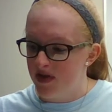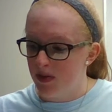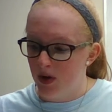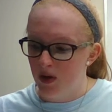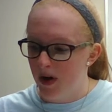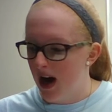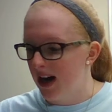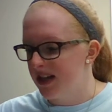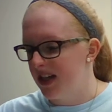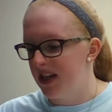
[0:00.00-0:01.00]
in the blue
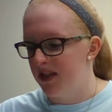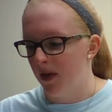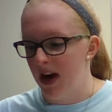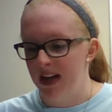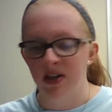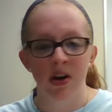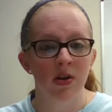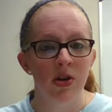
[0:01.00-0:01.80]
box that it's for internal